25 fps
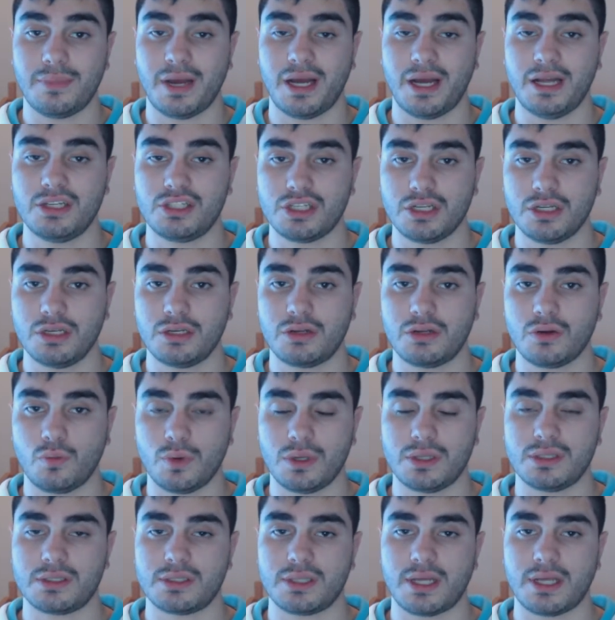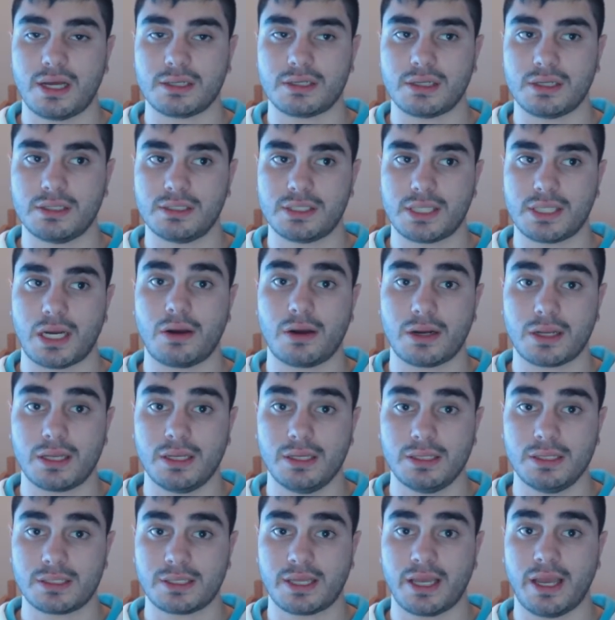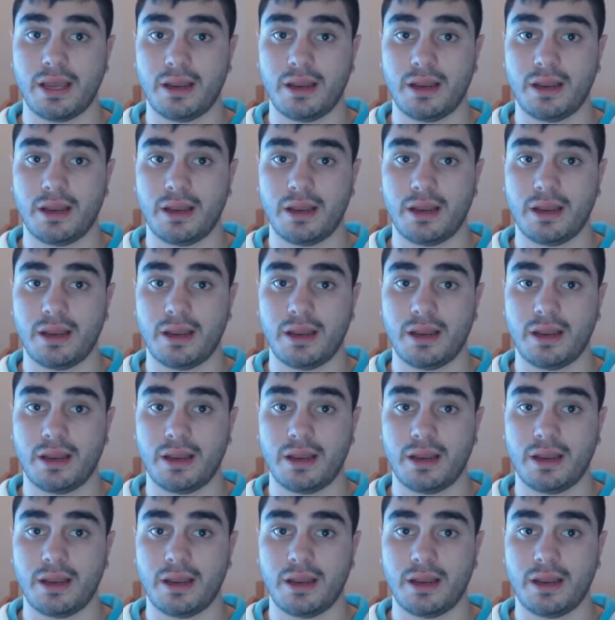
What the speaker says: imagined was that Zaraki